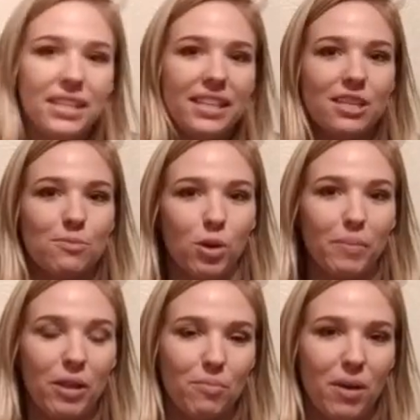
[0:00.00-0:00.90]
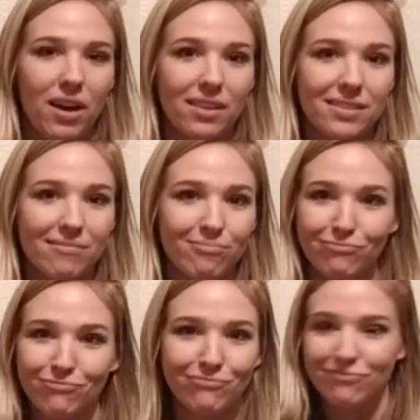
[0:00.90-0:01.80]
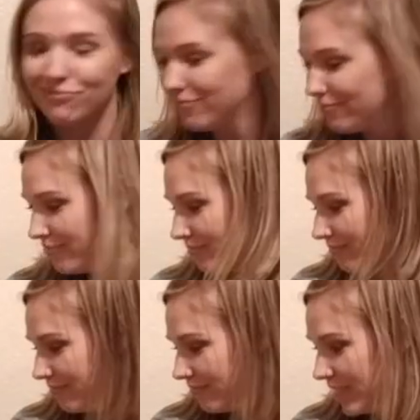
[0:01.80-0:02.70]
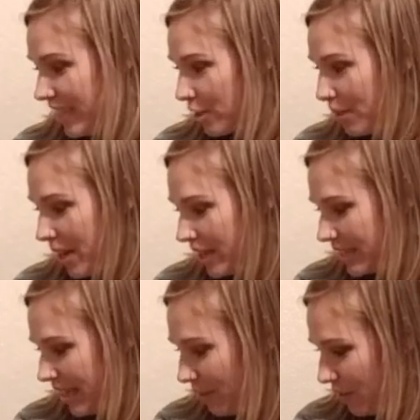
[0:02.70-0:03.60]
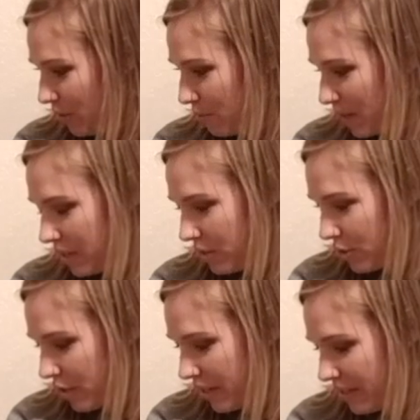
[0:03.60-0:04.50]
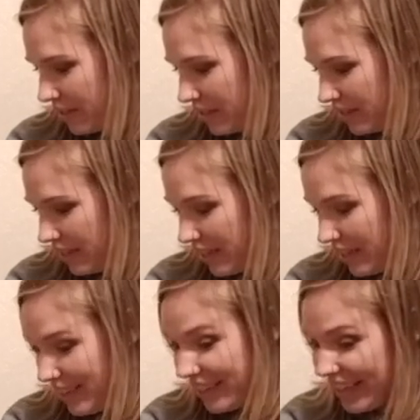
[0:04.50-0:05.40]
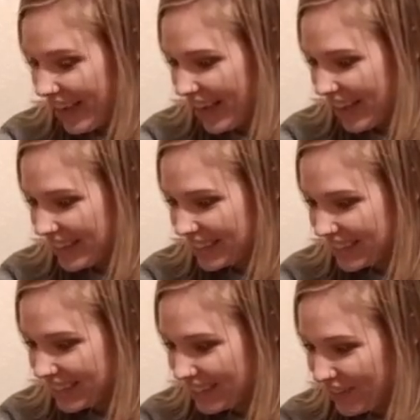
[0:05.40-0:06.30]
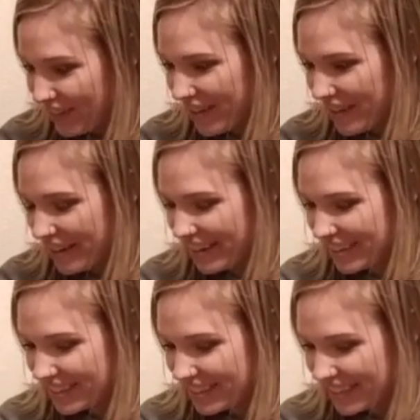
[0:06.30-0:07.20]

cares more about the box. Is that your box now? Oh, not so sure. Yeah, this is yours.